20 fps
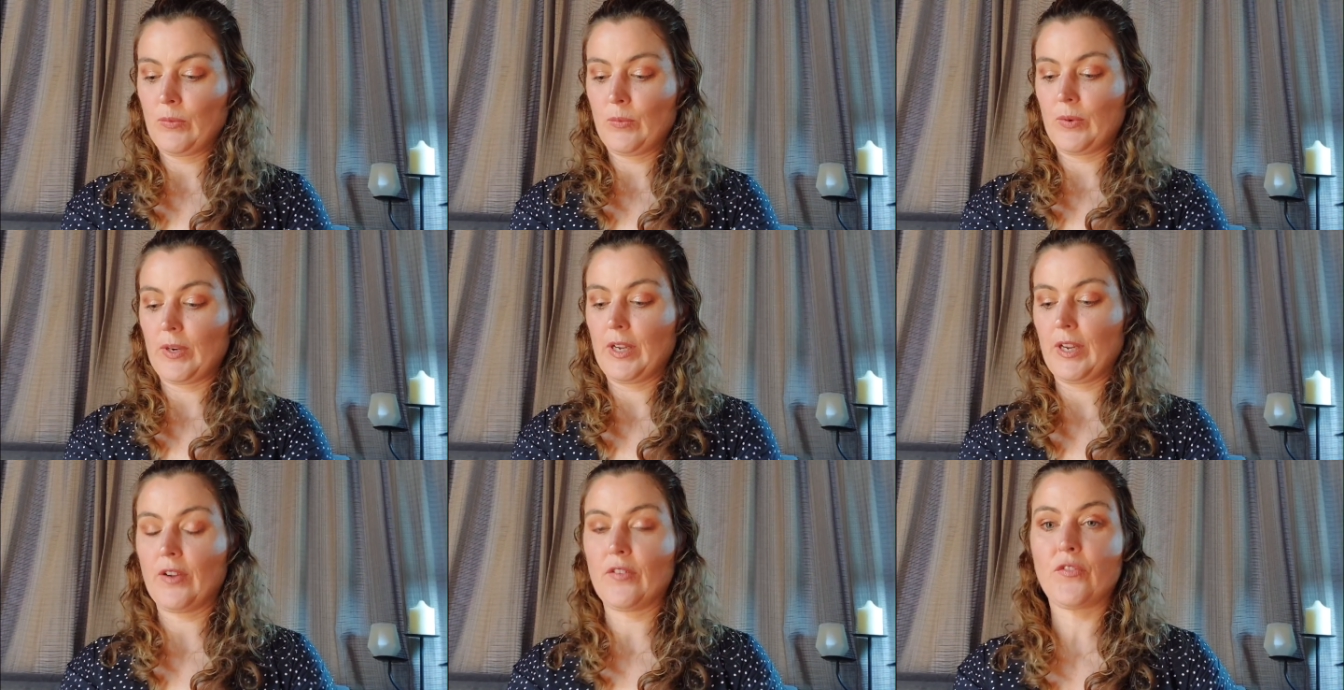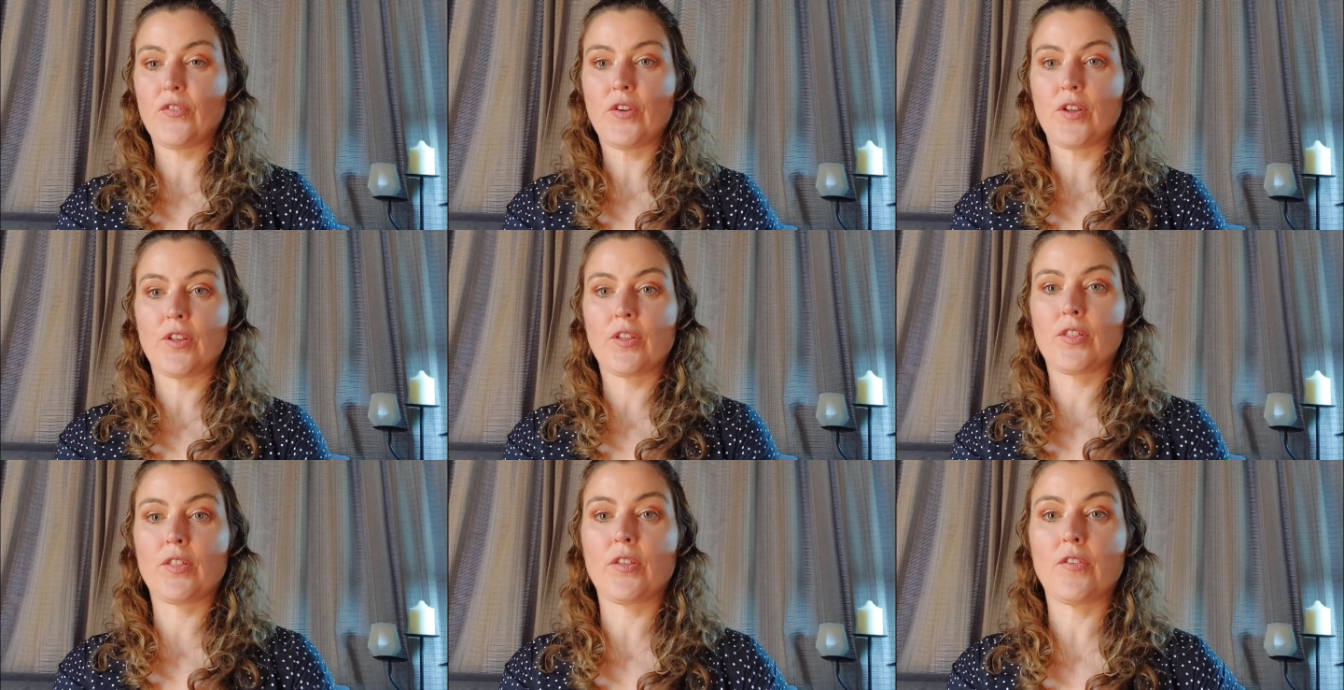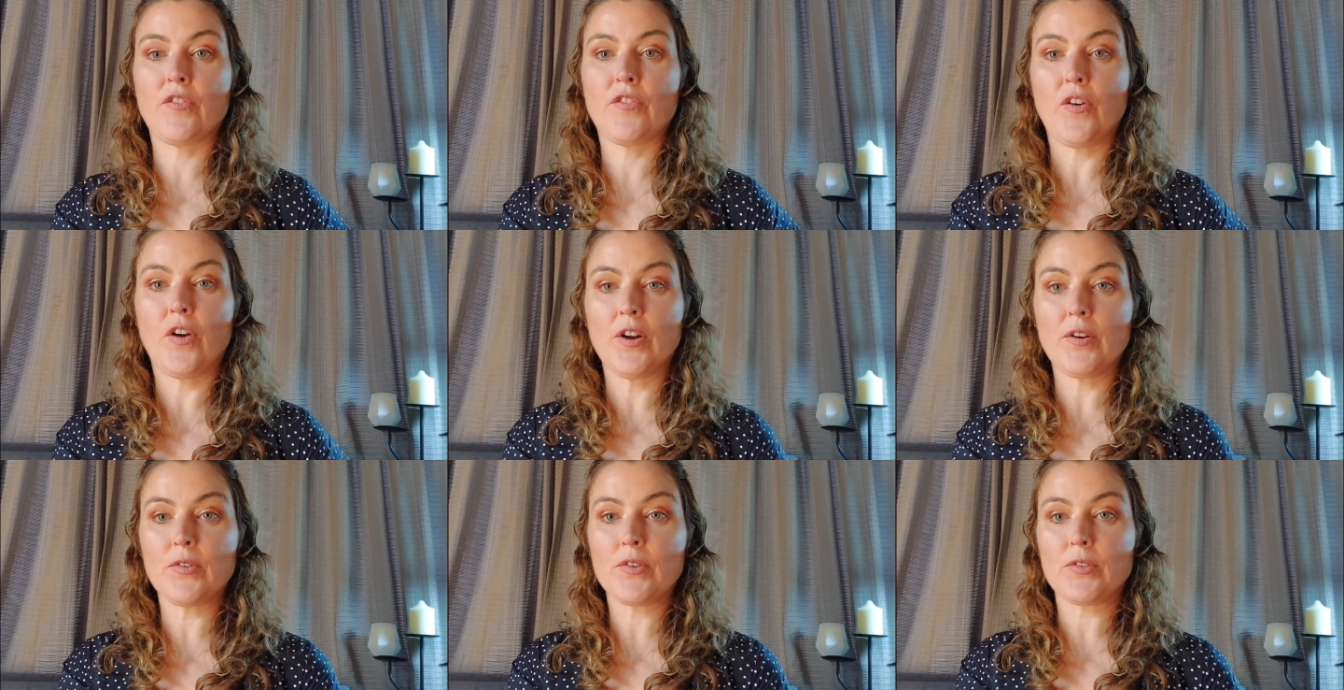We have the
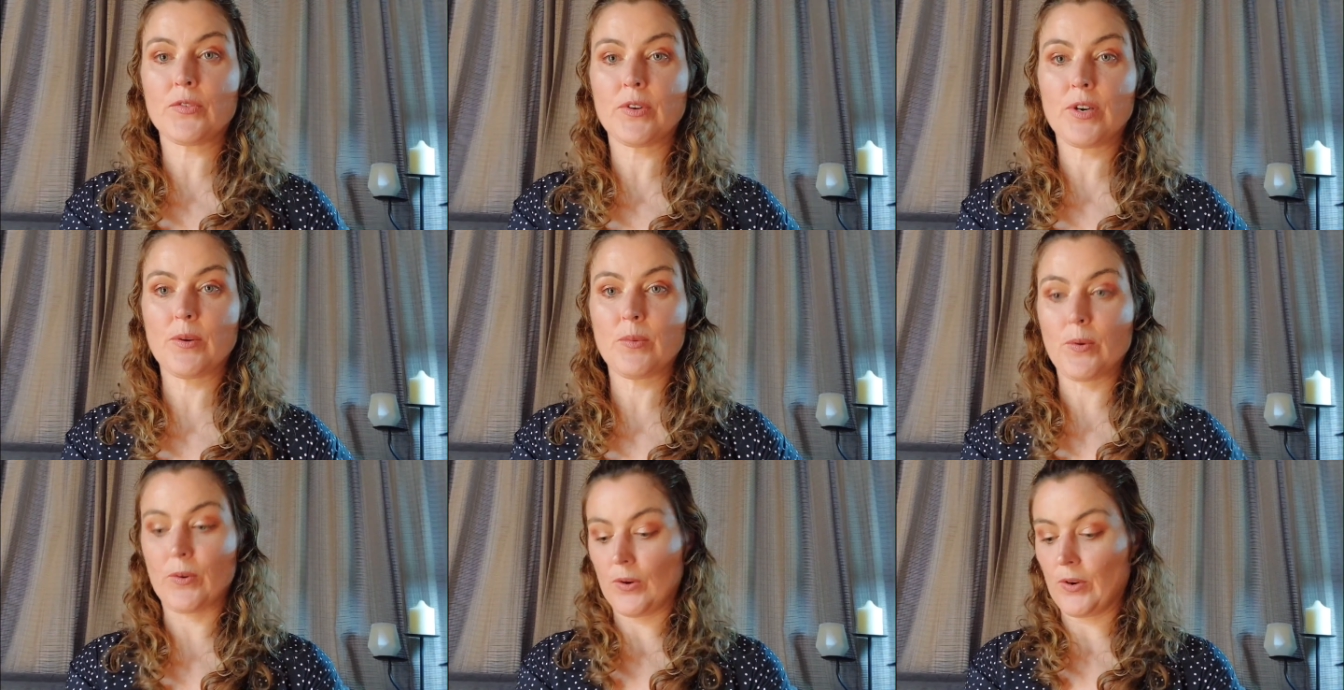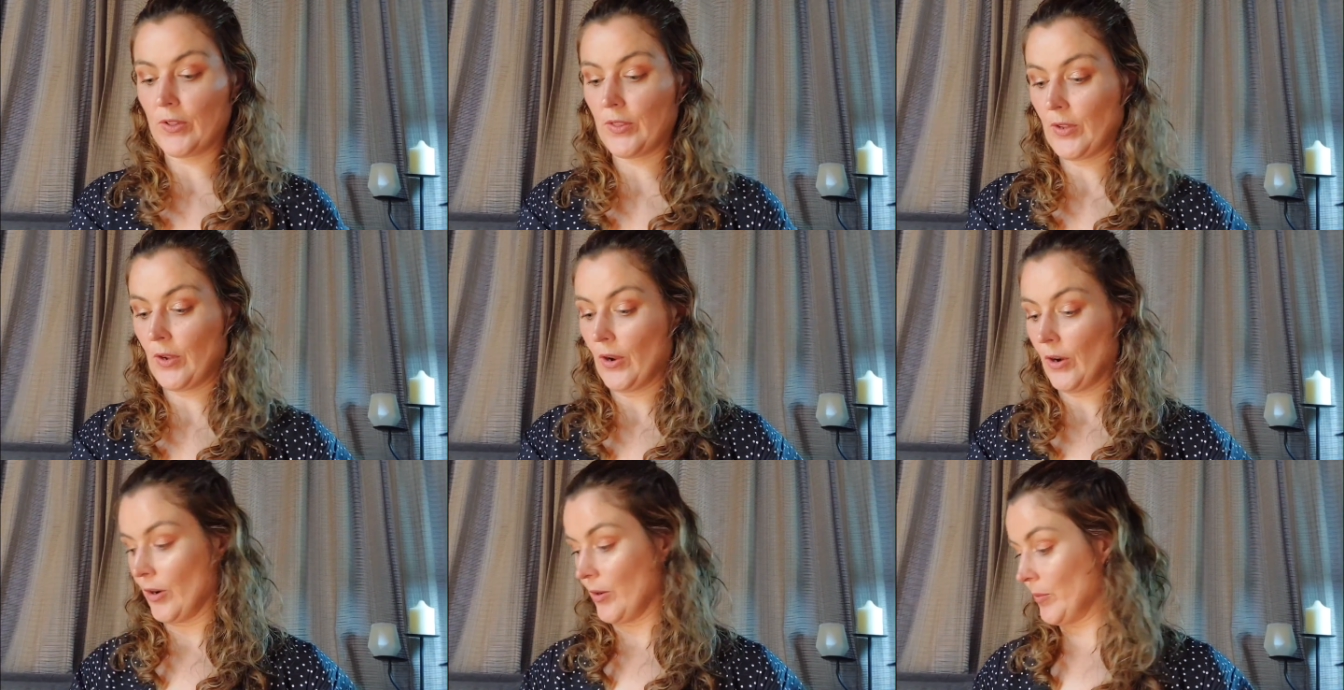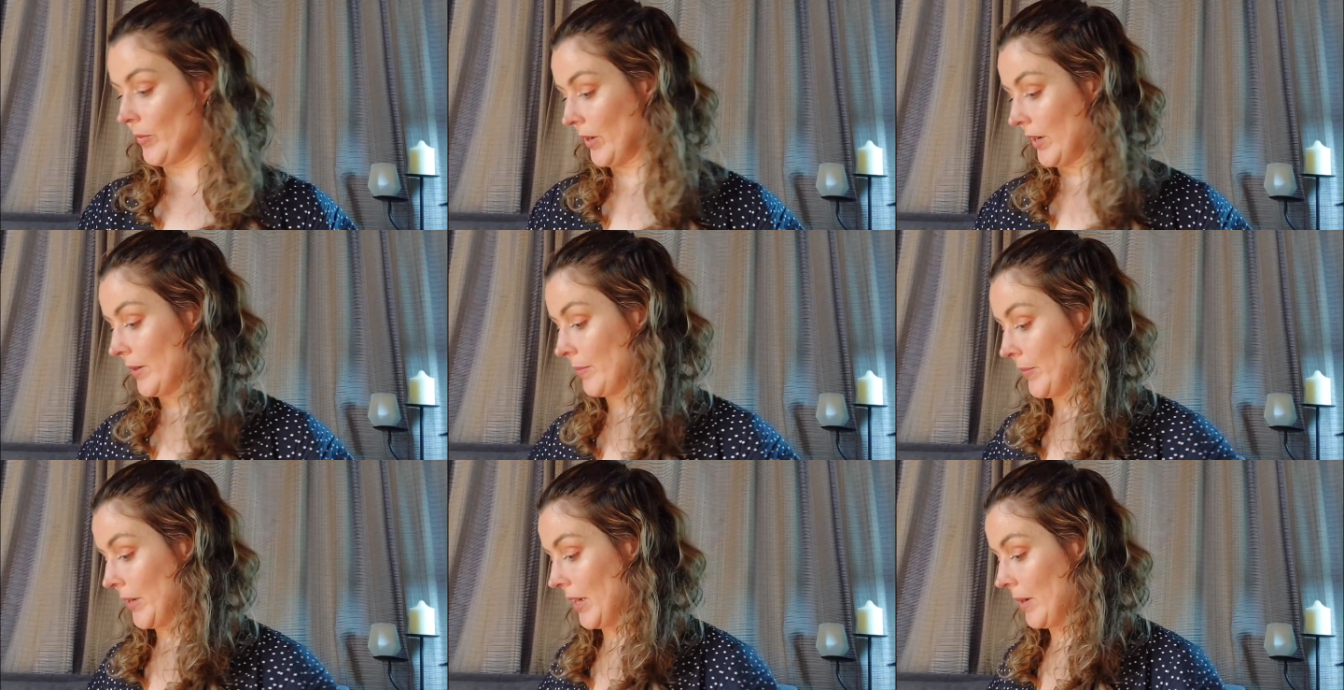final 3. We're on the home
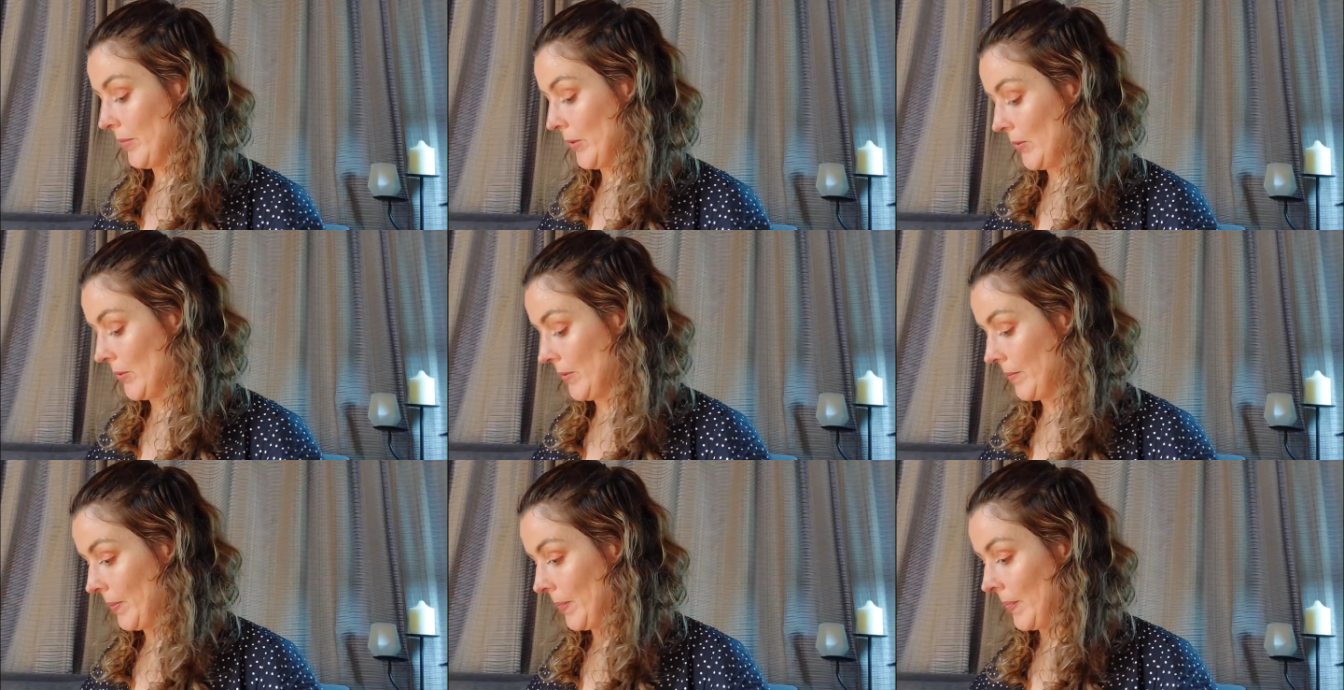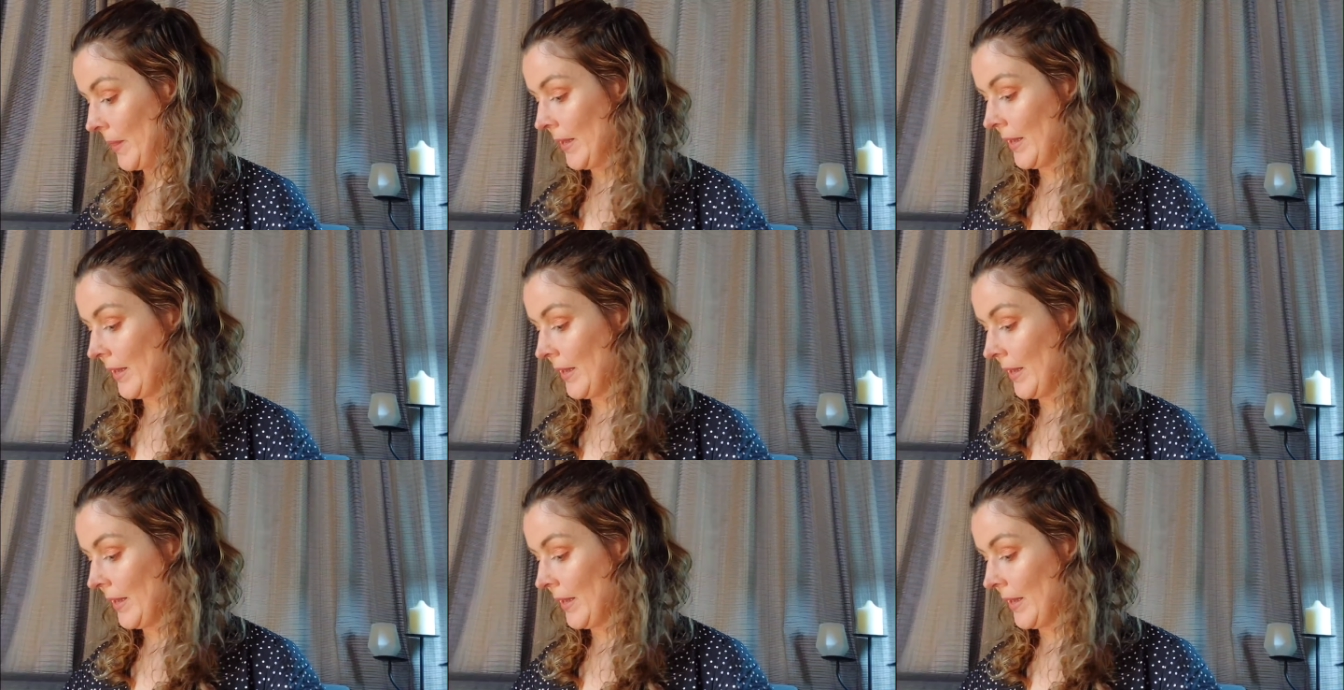run, people.